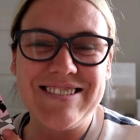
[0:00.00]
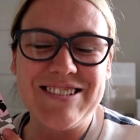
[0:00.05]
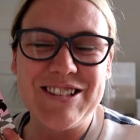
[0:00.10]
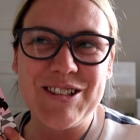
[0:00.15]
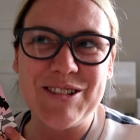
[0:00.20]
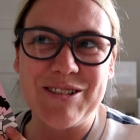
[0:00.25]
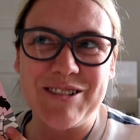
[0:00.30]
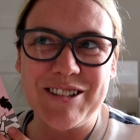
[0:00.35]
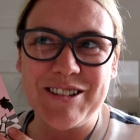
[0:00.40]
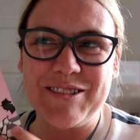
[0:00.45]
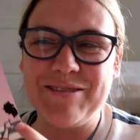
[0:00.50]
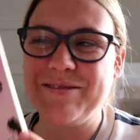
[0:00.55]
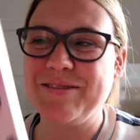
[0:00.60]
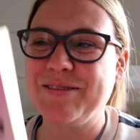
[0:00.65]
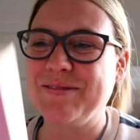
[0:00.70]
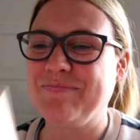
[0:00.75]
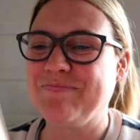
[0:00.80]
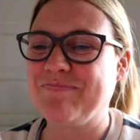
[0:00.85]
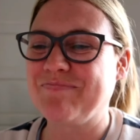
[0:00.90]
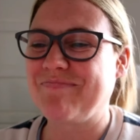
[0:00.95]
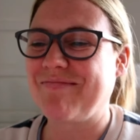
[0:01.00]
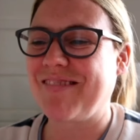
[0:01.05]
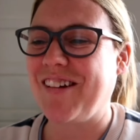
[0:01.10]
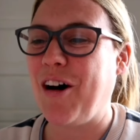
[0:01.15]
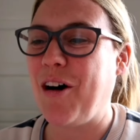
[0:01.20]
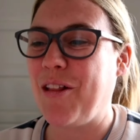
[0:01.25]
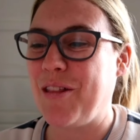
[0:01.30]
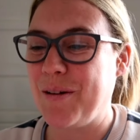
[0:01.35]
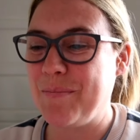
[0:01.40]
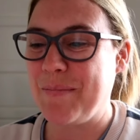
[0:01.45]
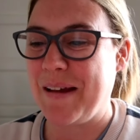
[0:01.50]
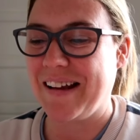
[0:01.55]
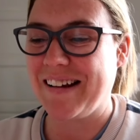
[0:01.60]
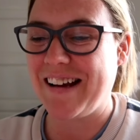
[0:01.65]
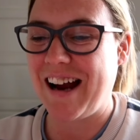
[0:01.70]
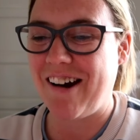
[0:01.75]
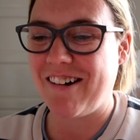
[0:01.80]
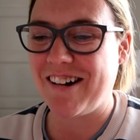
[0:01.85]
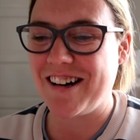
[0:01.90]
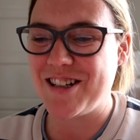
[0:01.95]
sort of other main
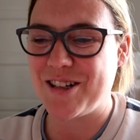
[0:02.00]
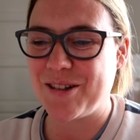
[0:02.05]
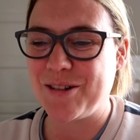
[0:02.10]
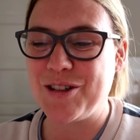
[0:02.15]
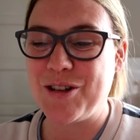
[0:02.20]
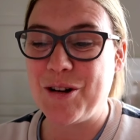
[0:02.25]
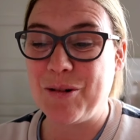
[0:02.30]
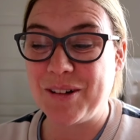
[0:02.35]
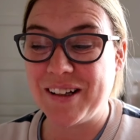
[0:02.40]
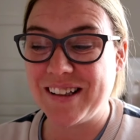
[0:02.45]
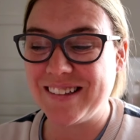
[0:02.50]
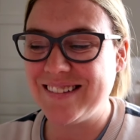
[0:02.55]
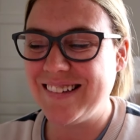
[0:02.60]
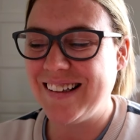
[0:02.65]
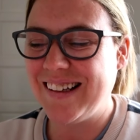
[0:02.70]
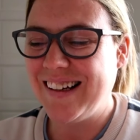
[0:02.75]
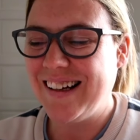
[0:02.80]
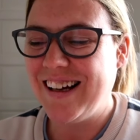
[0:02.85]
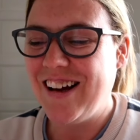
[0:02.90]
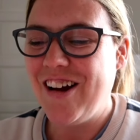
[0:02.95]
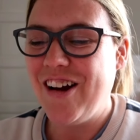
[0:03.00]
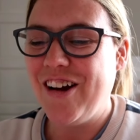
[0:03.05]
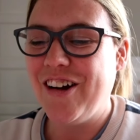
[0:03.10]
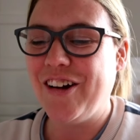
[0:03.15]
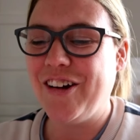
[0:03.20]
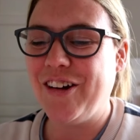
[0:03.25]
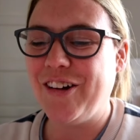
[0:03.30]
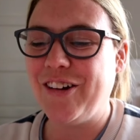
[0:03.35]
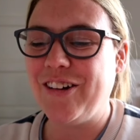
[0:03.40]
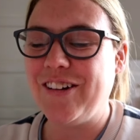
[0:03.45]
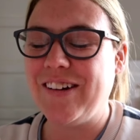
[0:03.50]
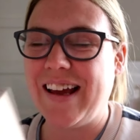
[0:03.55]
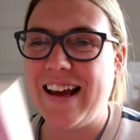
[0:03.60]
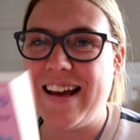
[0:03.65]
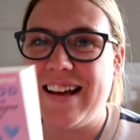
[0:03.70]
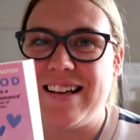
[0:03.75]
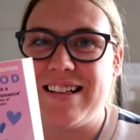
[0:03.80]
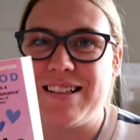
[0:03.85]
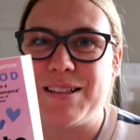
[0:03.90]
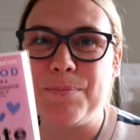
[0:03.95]
character Nolan who
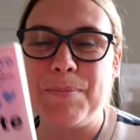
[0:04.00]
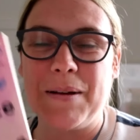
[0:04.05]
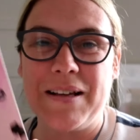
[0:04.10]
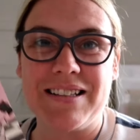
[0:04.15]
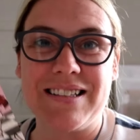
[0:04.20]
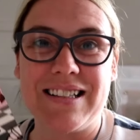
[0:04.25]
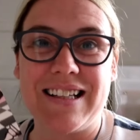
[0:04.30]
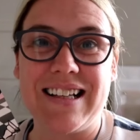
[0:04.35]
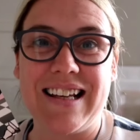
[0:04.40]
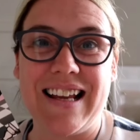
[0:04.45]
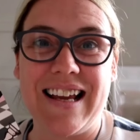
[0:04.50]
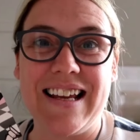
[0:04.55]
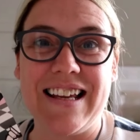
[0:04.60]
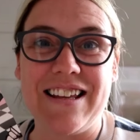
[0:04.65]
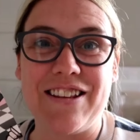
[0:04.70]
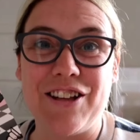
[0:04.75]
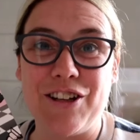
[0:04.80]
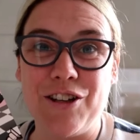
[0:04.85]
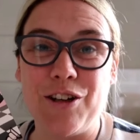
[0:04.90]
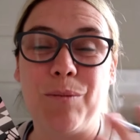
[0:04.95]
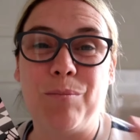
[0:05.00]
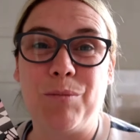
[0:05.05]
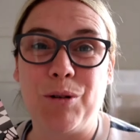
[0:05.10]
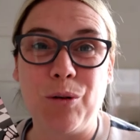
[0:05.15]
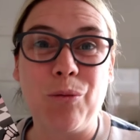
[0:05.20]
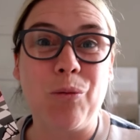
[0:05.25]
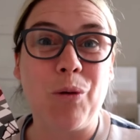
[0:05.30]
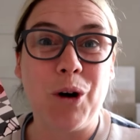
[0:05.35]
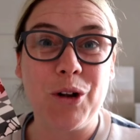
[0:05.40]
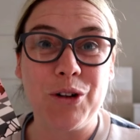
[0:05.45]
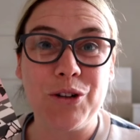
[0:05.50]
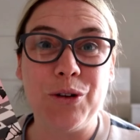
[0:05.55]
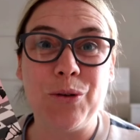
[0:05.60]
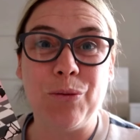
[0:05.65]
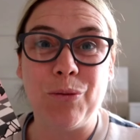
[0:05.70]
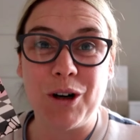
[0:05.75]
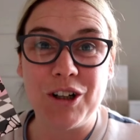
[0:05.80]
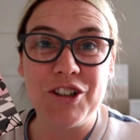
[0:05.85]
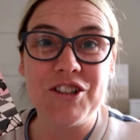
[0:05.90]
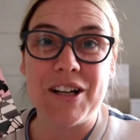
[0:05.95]
is basically the number one
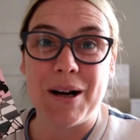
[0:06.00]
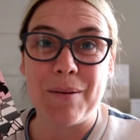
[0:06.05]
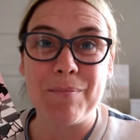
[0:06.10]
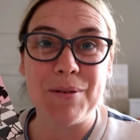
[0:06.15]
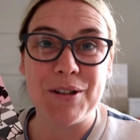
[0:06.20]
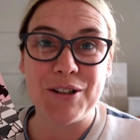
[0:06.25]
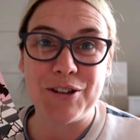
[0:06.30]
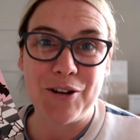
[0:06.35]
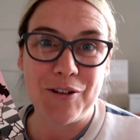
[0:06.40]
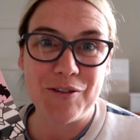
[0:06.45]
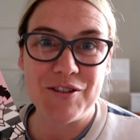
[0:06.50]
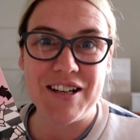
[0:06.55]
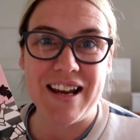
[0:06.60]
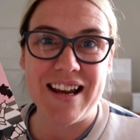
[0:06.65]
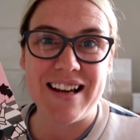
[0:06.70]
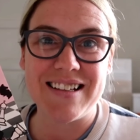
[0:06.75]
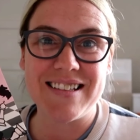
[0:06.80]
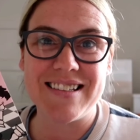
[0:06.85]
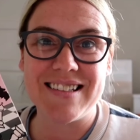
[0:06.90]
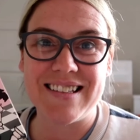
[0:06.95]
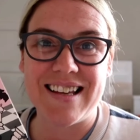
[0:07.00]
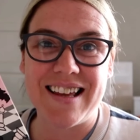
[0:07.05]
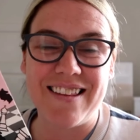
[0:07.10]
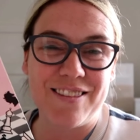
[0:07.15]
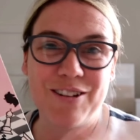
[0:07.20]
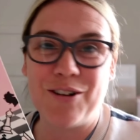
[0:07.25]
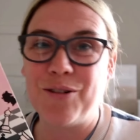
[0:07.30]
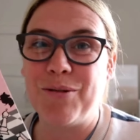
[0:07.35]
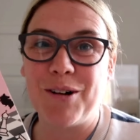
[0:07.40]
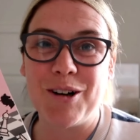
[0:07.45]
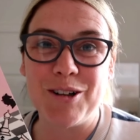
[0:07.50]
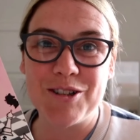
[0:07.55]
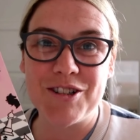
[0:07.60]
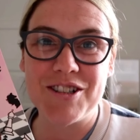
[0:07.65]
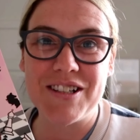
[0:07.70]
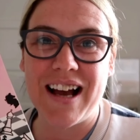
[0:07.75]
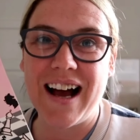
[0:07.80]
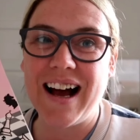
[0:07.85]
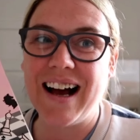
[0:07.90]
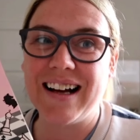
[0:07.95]
world champion of chess in the
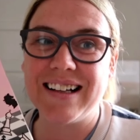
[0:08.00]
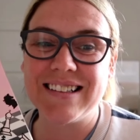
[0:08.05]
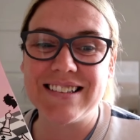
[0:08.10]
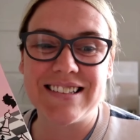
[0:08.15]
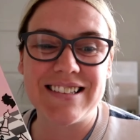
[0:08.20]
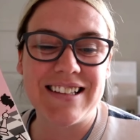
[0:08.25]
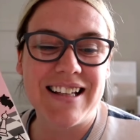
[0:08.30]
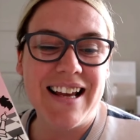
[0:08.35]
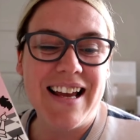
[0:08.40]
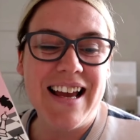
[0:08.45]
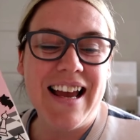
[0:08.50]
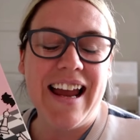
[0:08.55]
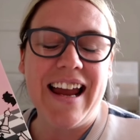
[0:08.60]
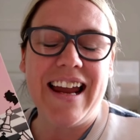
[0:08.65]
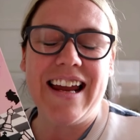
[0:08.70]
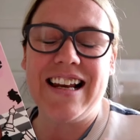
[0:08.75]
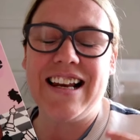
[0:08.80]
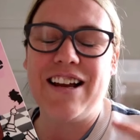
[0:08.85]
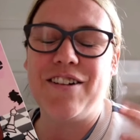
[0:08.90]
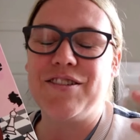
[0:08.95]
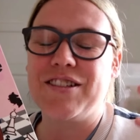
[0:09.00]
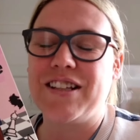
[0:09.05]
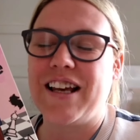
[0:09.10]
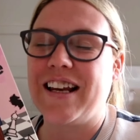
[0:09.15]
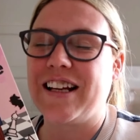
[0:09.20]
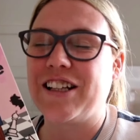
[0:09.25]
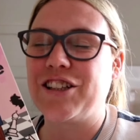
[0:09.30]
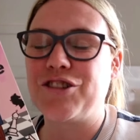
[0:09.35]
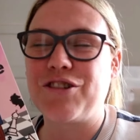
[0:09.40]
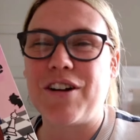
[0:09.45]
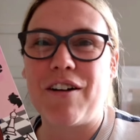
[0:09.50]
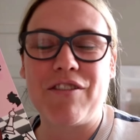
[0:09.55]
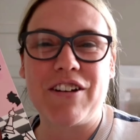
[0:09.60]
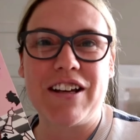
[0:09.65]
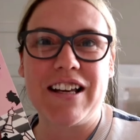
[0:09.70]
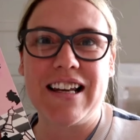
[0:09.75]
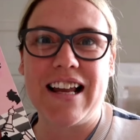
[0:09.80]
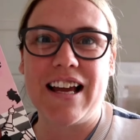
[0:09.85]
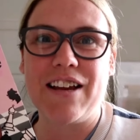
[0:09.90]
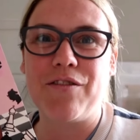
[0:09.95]
world and he lives an
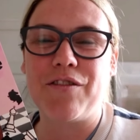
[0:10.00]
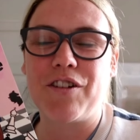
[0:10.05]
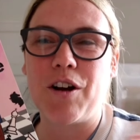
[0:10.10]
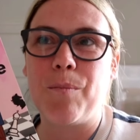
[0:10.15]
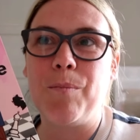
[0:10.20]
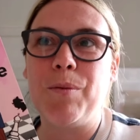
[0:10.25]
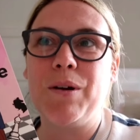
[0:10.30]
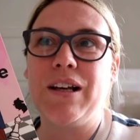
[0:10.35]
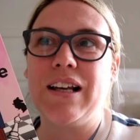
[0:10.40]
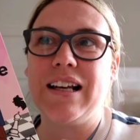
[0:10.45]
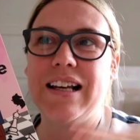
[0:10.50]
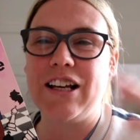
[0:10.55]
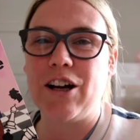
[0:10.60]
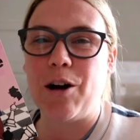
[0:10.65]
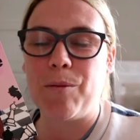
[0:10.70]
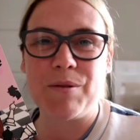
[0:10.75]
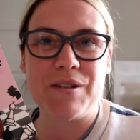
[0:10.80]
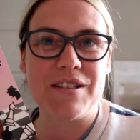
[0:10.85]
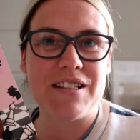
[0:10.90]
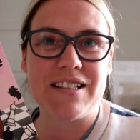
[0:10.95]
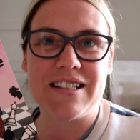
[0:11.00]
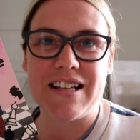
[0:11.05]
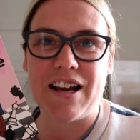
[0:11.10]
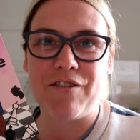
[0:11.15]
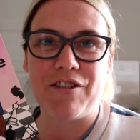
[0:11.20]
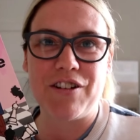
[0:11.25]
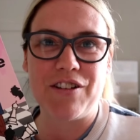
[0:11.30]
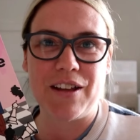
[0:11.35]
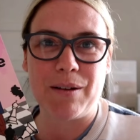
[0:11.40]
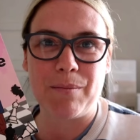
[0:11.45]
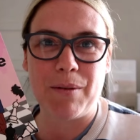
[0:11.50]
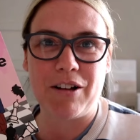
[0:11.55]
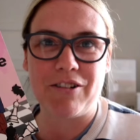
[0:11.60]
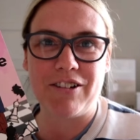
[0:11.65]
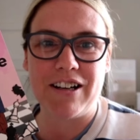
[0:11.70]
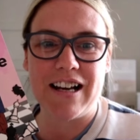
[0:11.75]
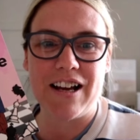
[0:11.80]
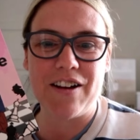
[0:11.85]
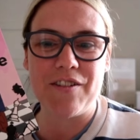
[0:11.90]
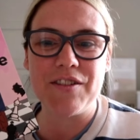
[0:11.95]
extravagant life completely opposite to everything
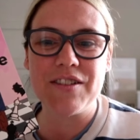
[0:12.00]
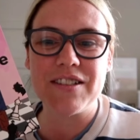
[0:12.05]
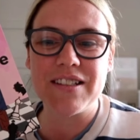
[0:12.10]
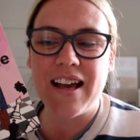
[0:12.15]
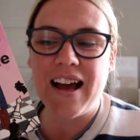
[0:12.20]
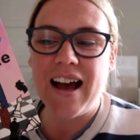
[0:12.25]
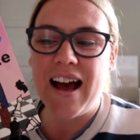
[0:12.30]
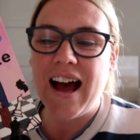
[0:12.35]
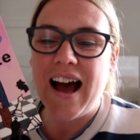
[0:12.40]
Mallory lives